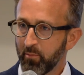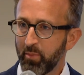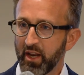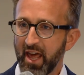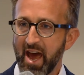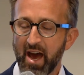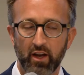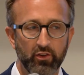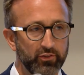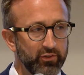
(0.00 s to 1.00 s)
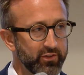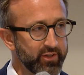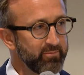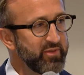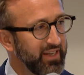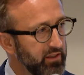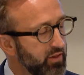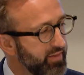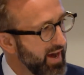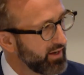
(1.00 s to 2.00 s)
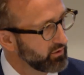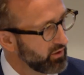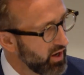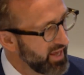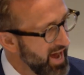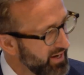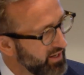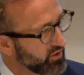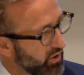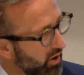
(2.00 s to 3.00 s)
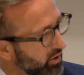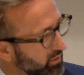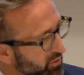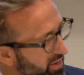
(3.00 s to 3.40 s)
but as something that God had in his heart for